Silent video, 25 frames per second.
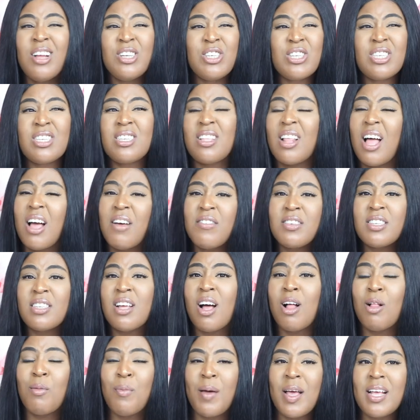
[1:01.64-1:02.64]
just
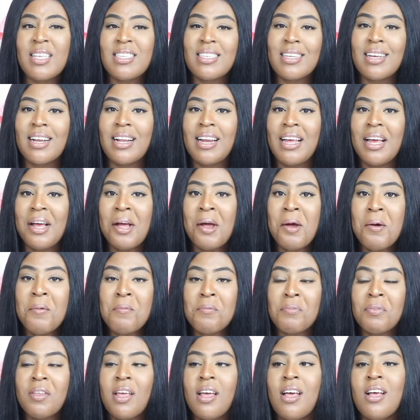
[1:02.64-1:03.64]
lifestyle basically.
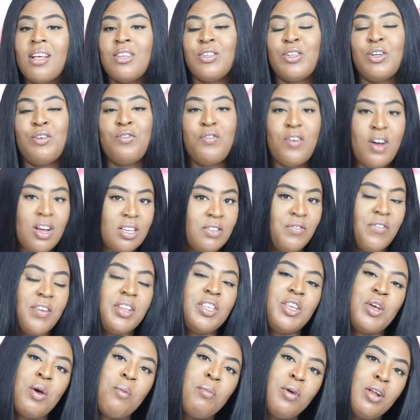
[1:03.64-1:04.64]
So the first
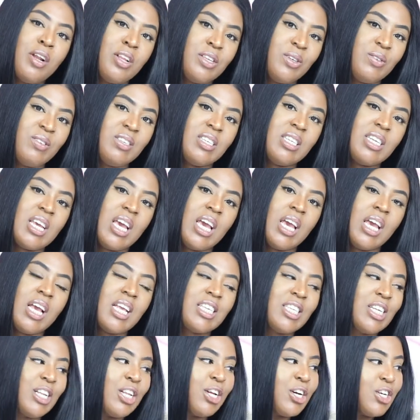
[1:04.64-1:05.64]
video I'm going to do today
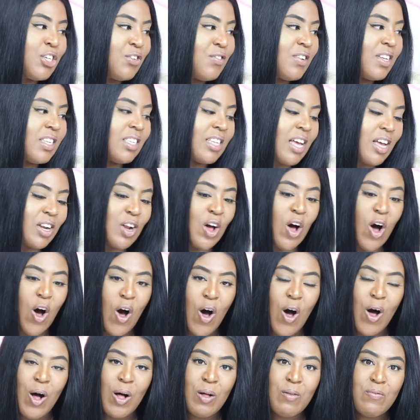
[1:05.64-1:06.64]
is a luxury designer
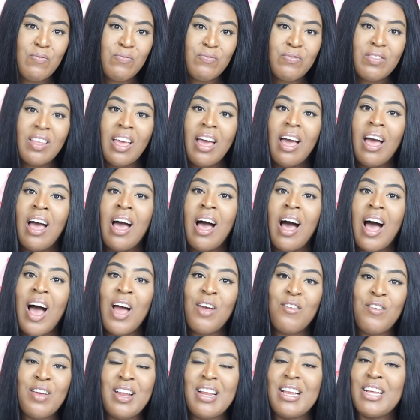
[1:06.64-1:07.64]
haul.
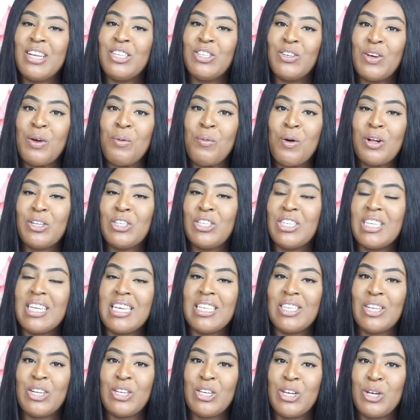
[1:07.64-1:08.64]
I really enjoy watching
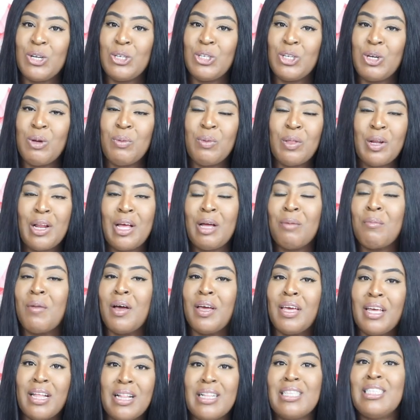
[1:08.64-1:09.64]
these on YouTube, they're like
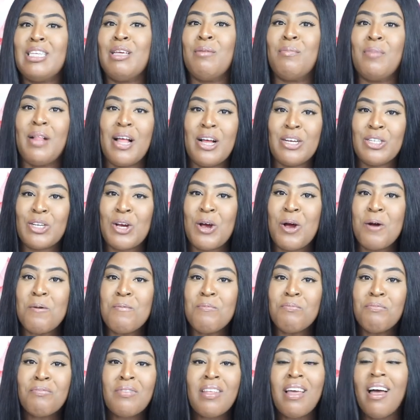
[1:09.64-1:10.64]
my guilty
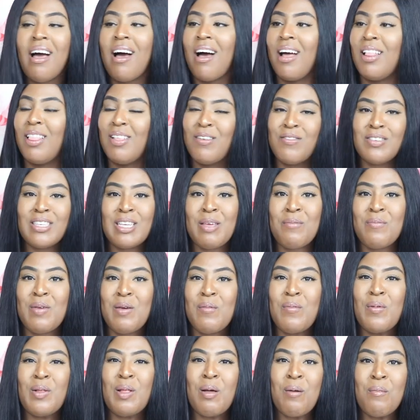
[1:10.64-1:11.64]
pleasure. I love seeing
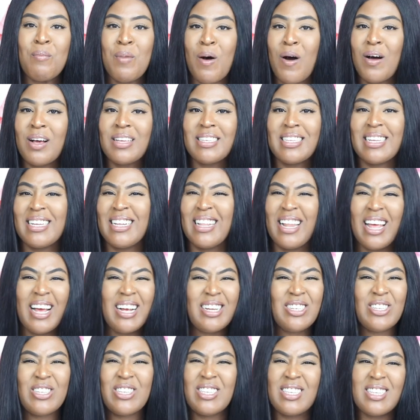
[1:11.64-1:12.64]
people unboxing
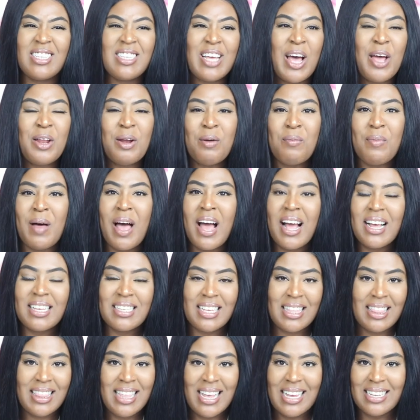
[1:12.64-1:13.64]
like just designer
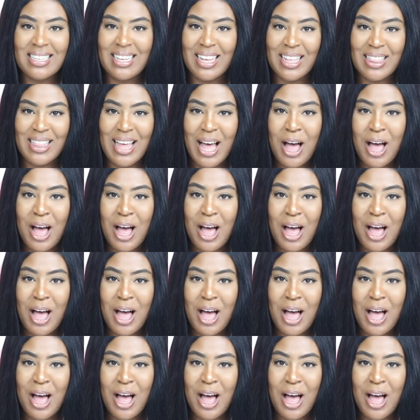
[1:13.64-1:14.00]
bags and things like